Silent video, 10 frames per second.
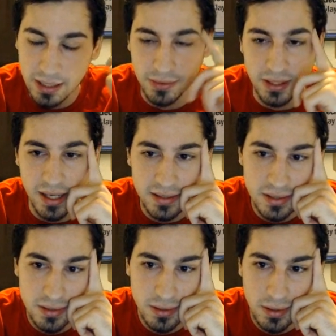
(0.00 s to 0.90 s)
at the
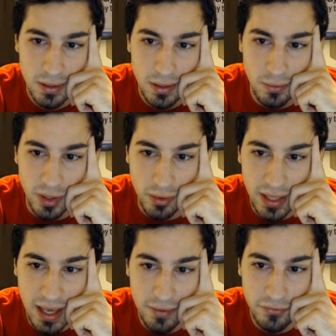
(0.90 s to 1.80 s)
decks, we
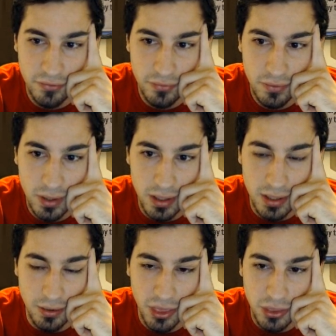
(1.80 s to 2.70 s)
only have
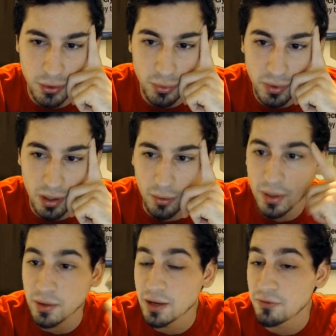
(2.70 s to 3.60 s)
4
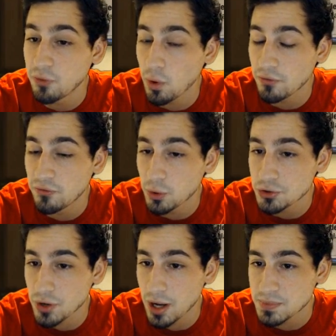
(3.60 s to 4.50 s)

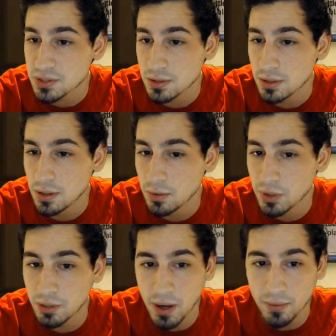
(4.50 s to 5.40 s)
4-drops.
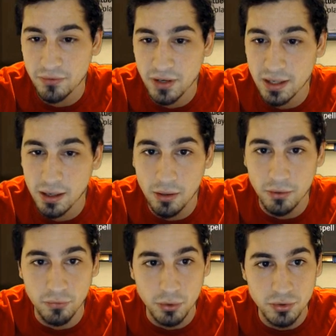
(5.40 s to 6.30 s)
We could probably fit in
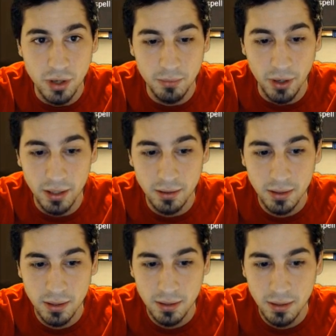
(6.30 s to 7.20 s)
another 4-drop, right?
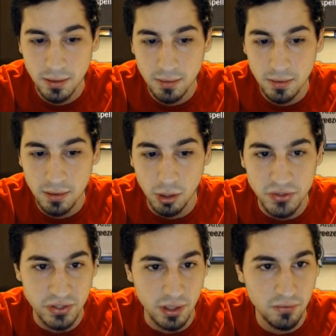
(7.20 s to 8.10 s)

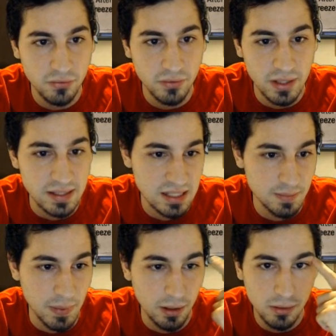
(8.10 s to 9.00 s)
Close enough. It's a
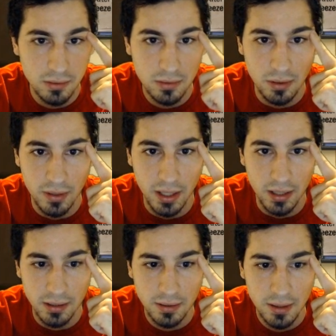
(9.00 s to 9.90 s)
spell.
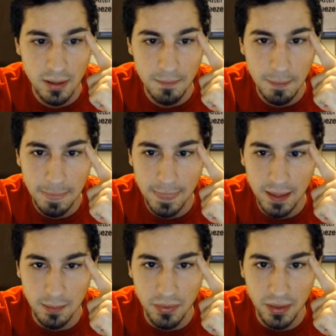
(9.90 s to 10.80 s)
Okay.
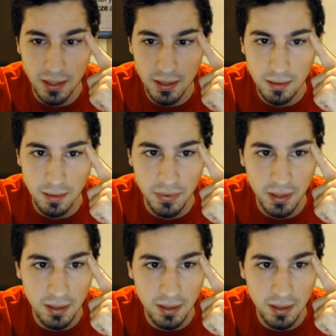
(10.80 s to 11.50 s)
And I'm thinking, I